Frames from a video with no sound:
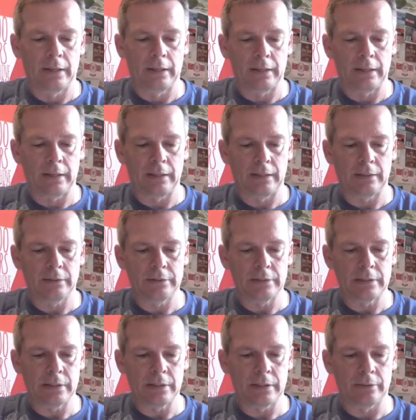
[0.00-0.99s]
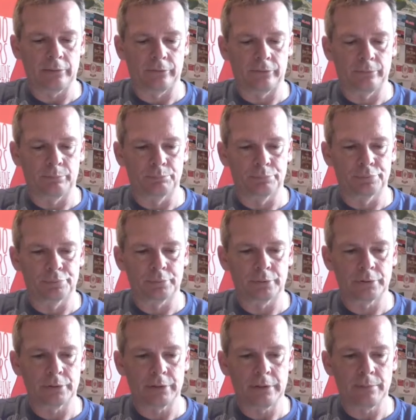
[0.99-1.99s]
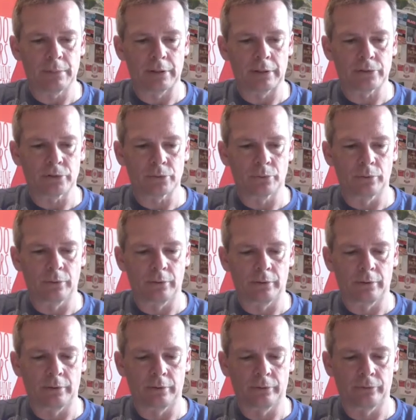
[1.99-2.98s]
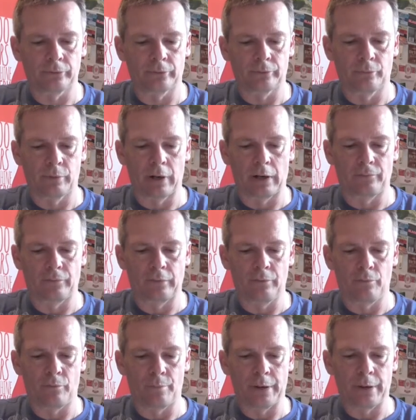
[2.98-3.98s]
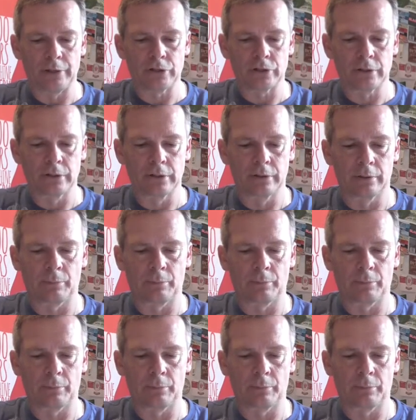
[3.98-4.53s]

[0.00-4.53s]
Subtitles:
And yeah, that's pretty much all the sort of relevant information.